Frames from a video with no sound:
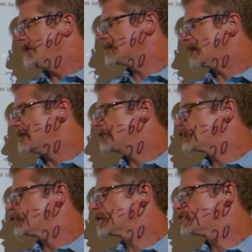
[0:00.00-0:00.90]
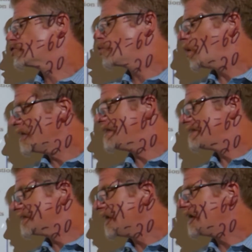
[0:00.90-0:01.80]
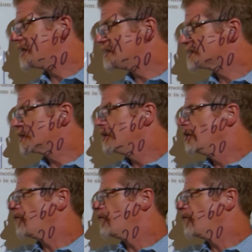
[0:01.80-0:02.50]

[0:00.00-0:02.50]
is that it took 20 days